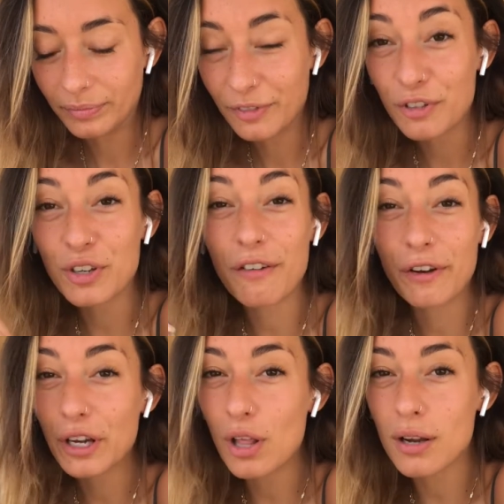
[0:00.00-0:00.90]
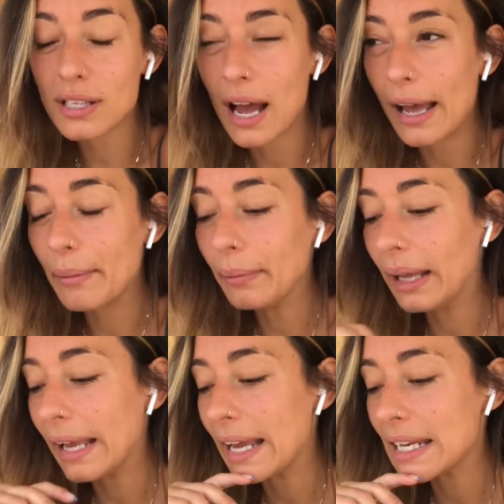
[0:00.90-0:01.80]
for a very long time
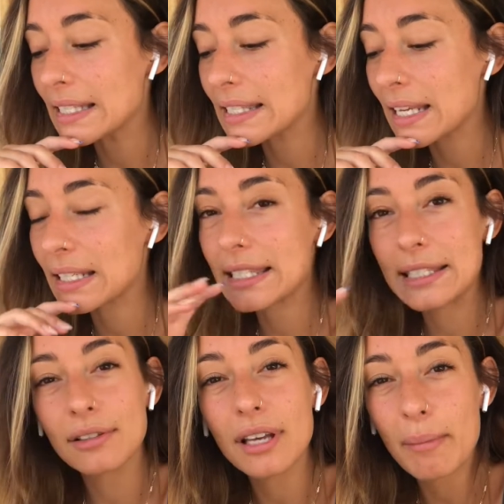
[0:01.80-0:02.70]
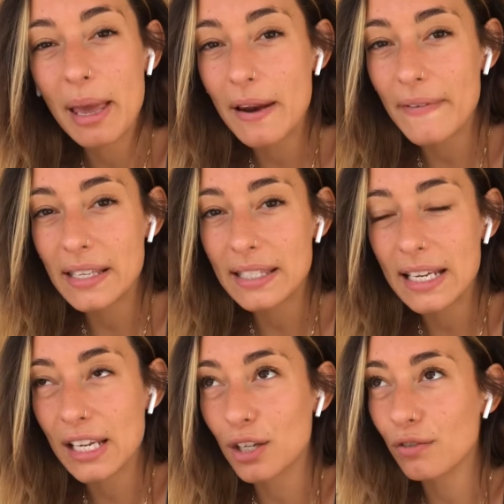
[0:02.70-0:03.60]
and it's like still not
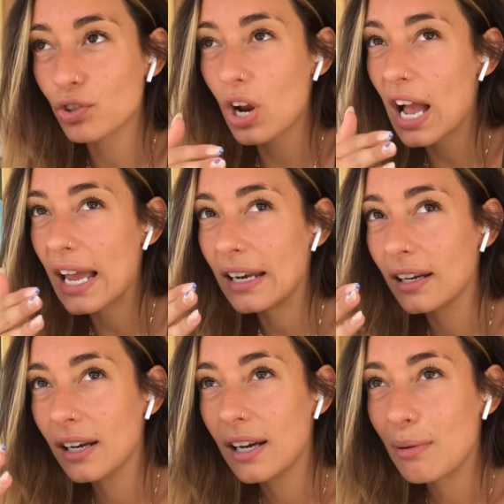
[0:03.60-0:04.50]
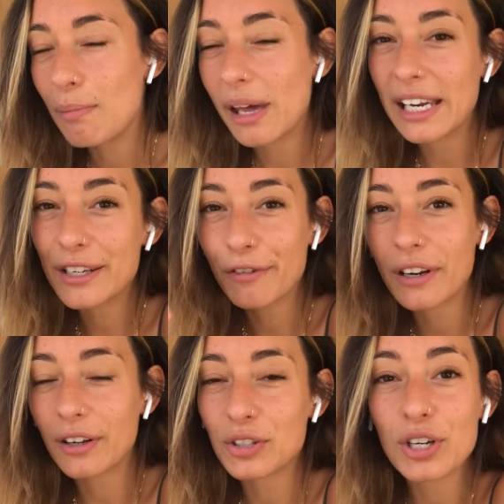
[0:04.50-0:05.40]
manifesting, and you've tried many different
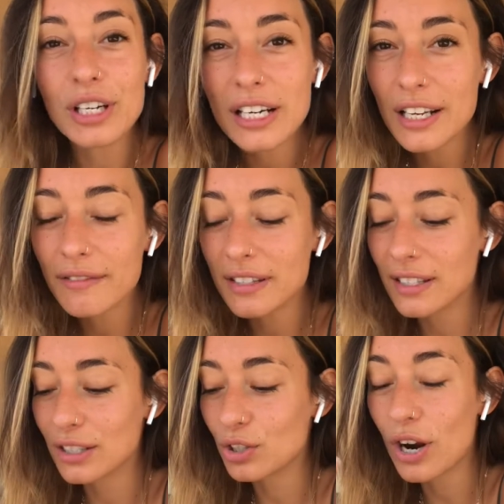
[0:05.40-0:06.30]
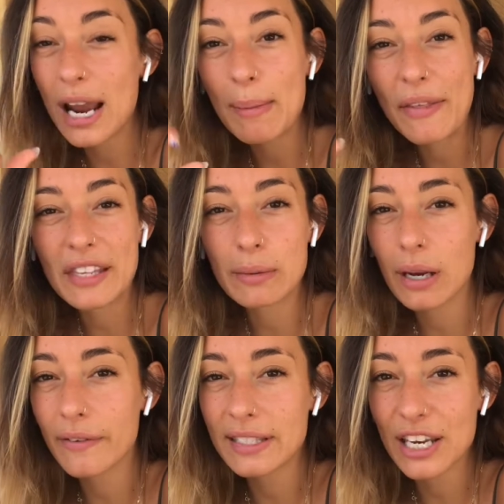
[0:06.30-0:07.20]
alternatives to try and make this
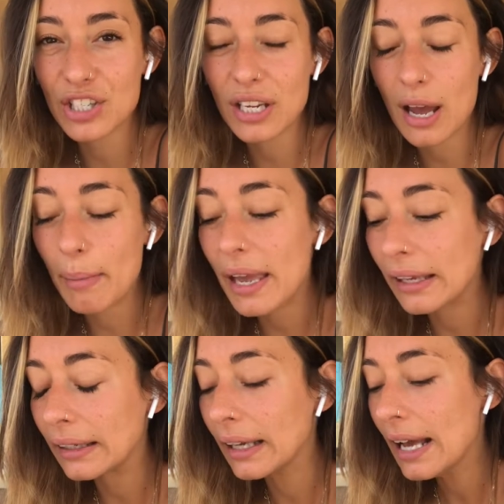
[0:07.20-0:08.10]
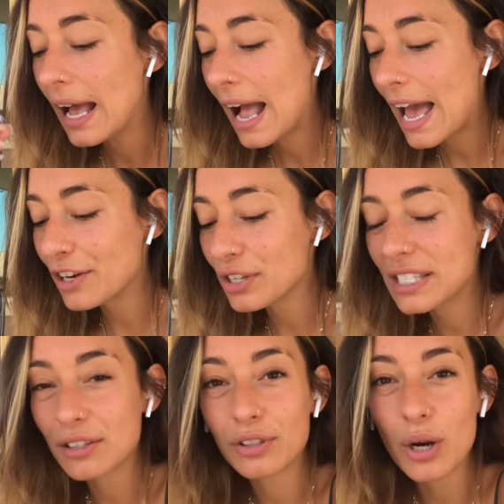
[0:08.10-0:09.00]
manifestation come in, and you're
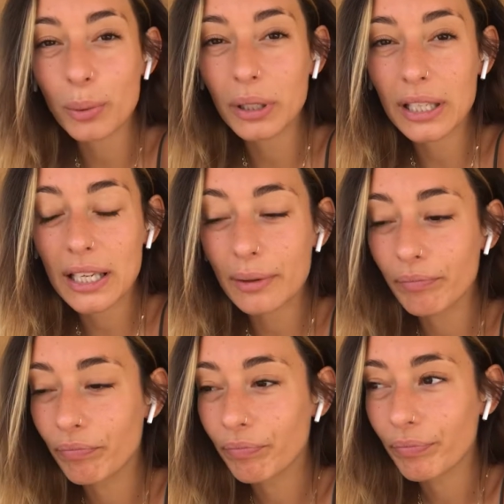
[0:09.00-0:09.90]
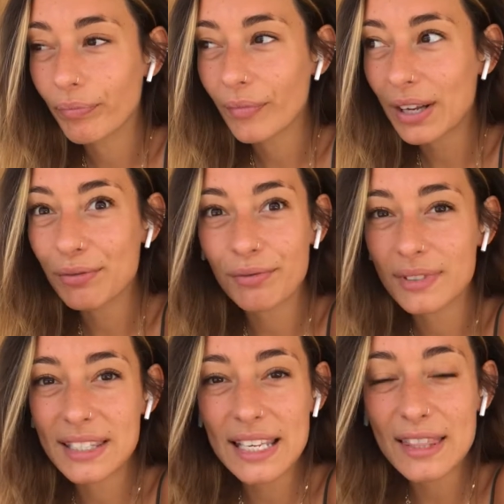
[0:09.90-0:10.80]
still not really
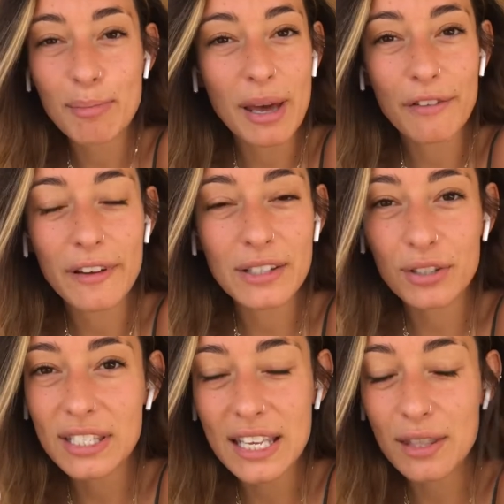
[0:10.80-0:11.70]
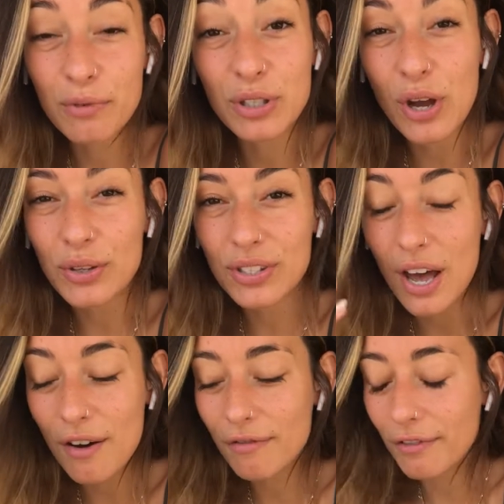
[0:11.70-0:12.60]
seeing the benefits or seeing the results of